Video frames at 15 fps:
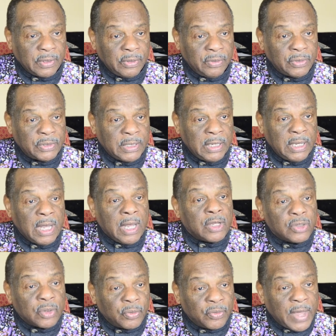You see,
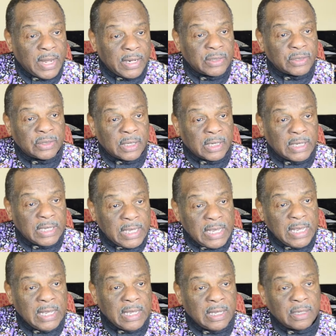so that is the
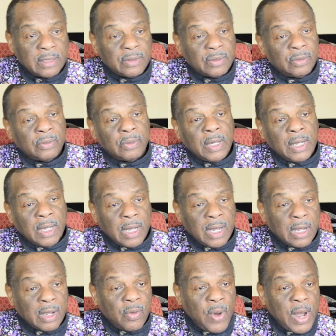key to
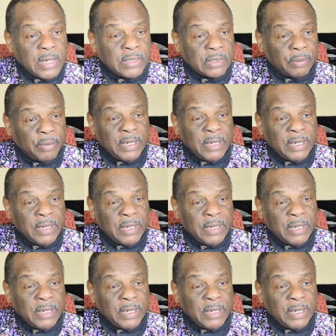Kwanzaa.